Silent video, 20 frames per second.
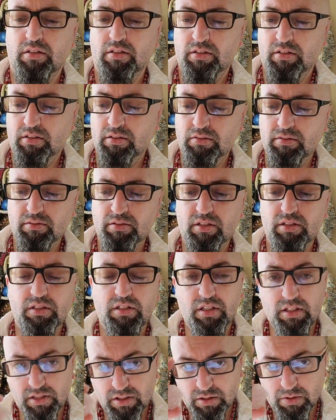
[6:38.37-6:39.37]
Dude, these
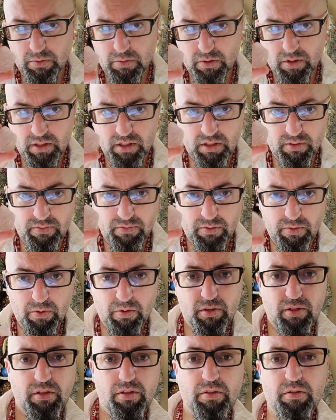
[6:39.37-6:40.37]
things are working
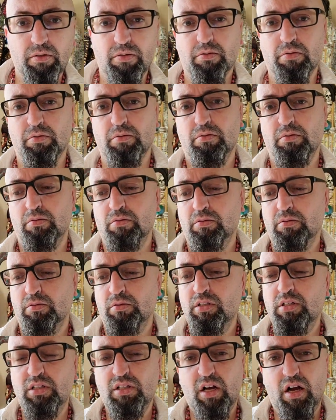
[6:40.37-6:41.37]
for you.
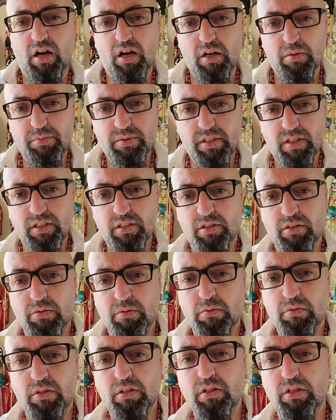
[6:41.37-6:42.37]
These objects are
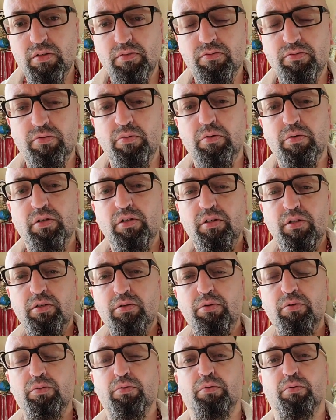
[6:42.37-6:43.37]
working for
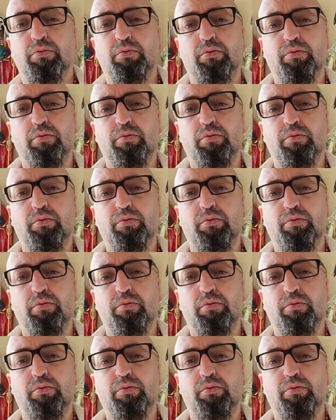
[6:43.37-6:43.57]
you.